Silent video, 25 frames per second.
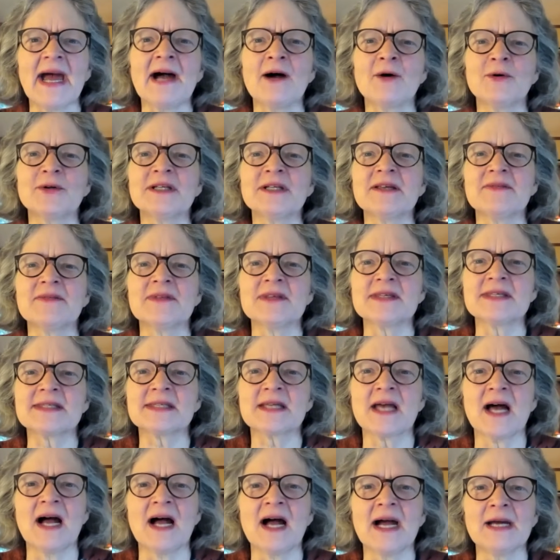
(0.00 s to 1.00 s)
out in the
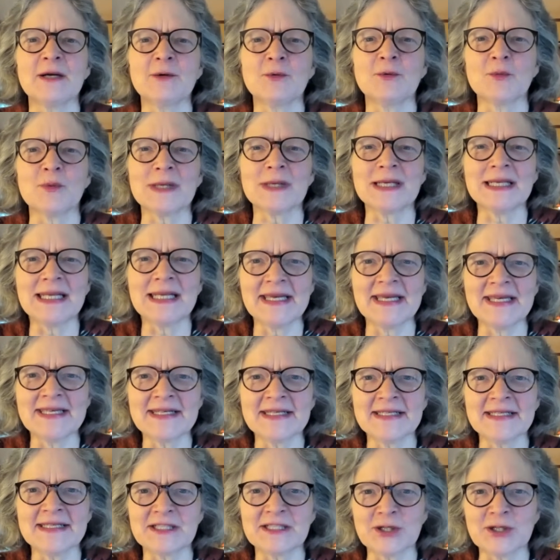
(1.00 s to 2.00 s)
sky
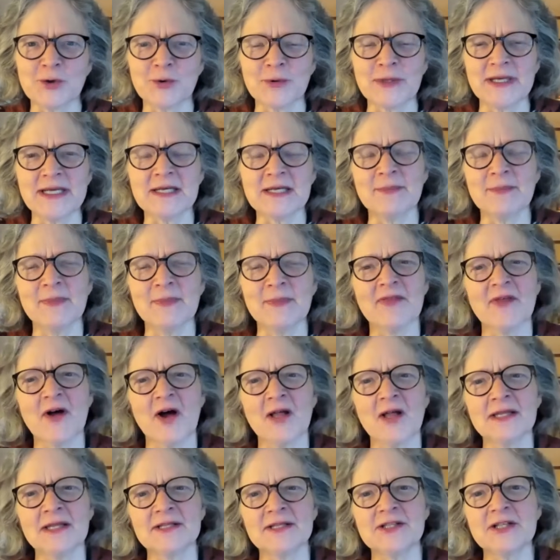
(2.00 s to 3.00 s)
related to Greek
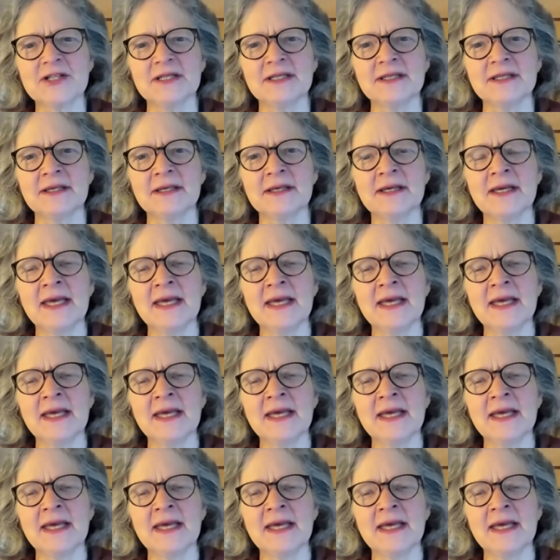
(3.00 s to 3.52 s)
mythology.